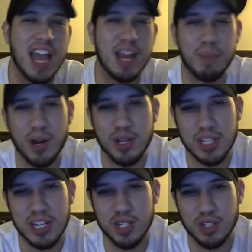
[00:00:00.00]
in
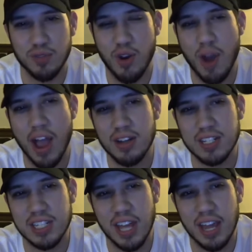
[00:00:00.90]
person and just for around
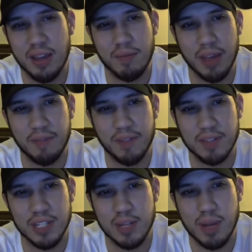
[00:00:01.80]
like
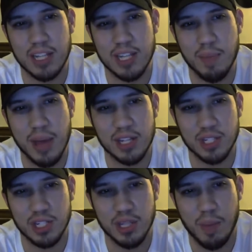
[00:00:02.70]
15 minutes, I bet is
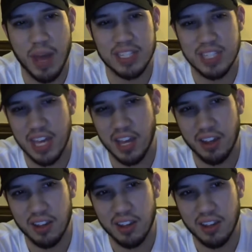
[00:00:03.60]
just the best thing.